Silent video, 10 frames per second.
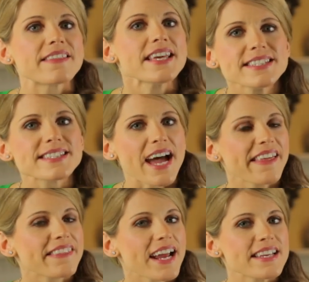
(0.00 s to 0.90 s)
This
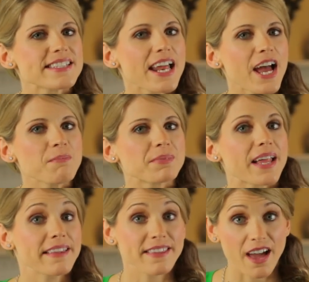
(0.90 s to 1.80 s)
site that I set up,
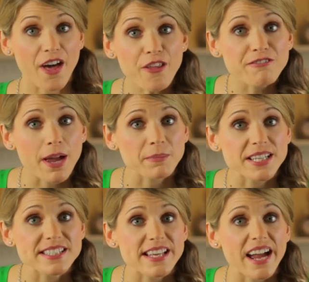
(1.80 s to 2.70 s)
like the other
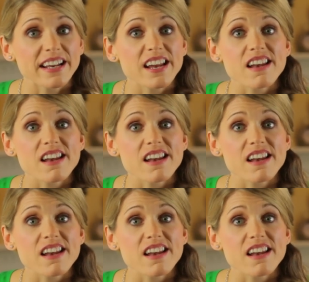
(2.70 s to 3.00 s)
family's site,